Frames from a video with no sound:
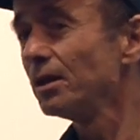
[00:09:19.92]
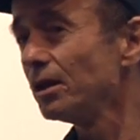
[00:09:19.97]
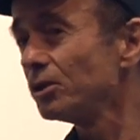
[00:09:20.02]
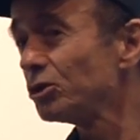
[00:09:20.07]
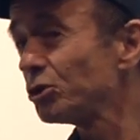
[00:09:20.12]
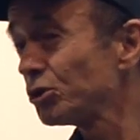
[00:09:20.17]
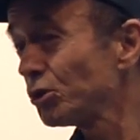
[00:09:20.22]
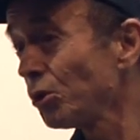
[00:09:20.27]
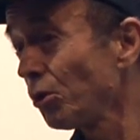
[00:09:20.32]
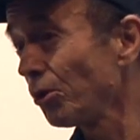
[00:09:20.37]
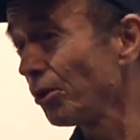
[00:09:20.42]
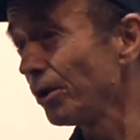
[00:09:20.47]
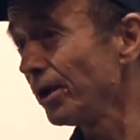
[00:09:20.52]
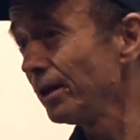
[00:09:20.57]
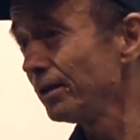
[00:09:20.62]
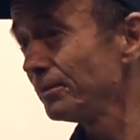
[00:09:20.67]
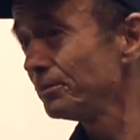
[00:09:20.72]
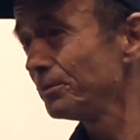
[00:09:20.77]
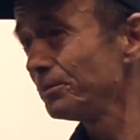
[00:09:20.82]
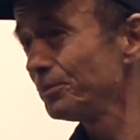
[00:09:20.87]
a story,
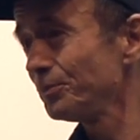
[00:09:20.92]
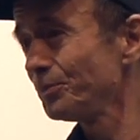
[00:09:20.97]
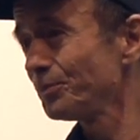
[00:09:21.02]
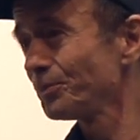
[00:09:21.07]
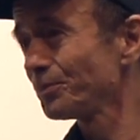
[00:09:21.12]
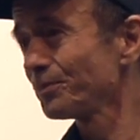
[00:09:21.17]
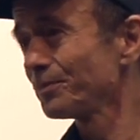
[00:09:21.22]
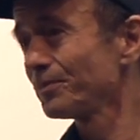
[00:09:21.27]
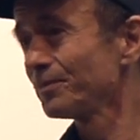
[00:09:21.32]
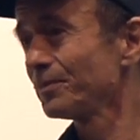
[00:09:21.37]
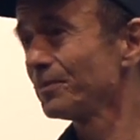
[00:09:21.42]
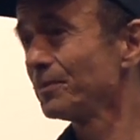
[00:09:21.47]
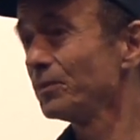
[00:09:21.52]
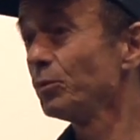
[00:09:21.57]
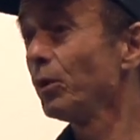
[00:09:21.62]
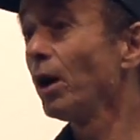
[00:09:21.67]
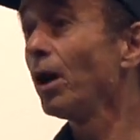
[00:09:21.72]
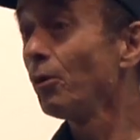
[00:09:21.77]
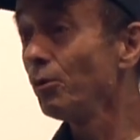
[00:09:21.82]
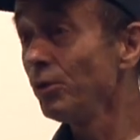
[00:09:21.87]

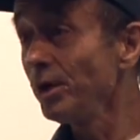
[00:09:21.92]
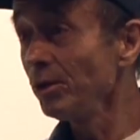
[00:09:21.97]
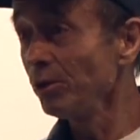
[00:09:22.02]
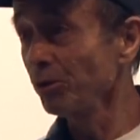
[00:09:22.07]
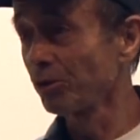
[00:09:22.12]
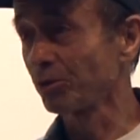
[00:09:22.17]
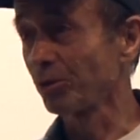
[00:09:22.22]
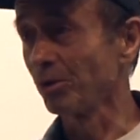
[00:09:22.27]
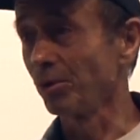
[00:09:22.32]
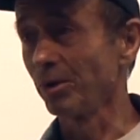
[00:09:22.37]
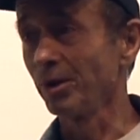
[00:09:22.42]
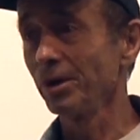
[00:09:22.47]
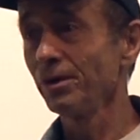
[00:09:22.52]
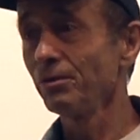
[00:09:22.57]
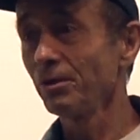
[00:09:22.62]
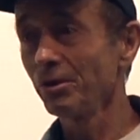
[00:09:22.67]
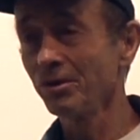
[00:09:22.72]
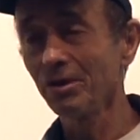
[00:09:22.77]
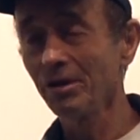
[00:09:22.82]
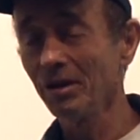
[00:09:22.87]
a real story,
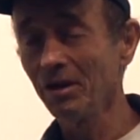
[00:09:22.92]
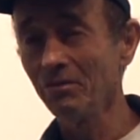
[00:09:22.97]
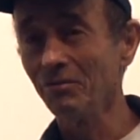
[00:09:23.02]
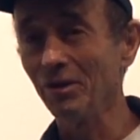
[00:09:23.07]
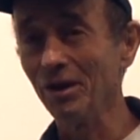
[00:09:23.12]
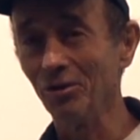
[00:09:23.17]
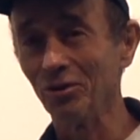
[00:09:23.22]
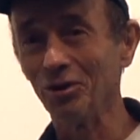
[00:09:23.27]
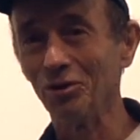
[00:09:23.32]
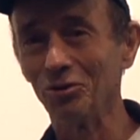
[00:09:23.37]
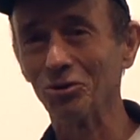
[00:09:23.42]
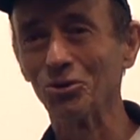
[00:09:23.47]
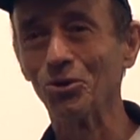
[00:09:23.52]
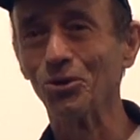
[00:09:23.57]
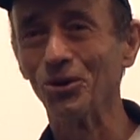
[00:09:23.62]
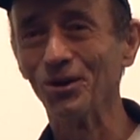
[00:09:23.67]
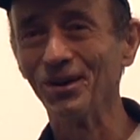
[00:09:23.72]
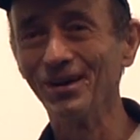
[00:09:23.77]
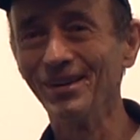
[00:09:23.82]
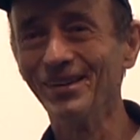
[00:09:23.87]
not an invented
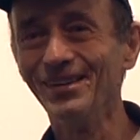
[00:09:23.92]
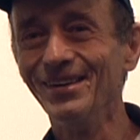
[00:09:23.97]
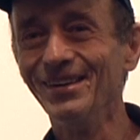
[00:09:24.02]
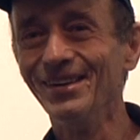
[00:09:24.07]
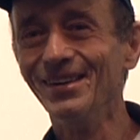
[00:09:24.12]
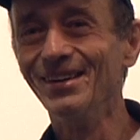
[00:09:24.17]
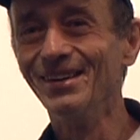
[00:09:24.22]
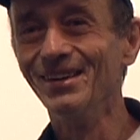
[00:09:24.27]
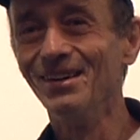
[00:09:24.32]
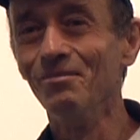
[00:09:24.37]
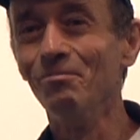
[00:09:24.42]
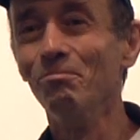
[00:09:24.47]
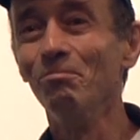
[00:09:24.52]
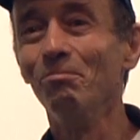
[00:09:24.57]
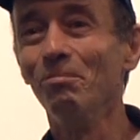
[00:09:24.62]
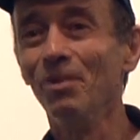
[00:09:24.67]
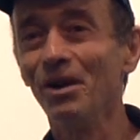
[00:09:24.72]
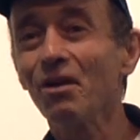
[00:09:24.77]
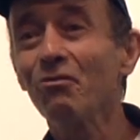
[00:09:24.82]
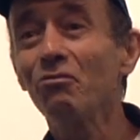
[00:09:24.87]
story,
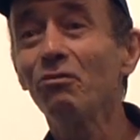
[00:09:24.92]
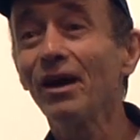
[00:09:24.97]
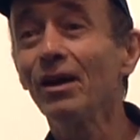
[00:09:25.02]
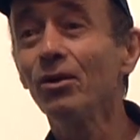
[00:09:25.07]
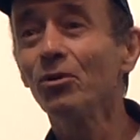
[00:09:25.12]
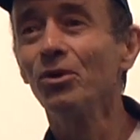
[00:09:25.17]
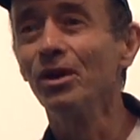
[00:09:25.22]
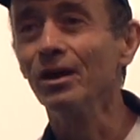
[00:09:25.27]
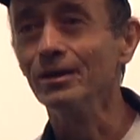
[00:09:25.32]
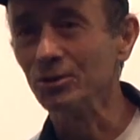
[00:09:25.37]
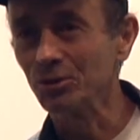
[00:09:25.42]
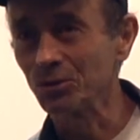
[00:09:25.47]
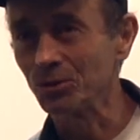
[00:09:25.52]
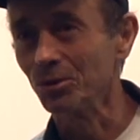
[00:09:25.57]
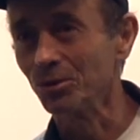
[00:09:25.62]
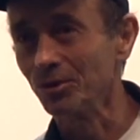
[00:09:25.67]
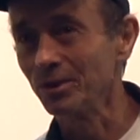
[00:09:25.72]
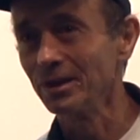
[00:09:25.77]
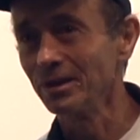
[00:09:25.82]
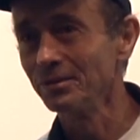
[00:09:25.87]
but a founding
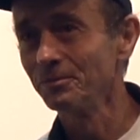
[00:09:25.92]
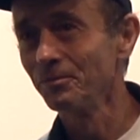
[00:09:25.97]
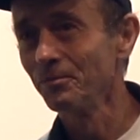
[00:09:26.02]
story,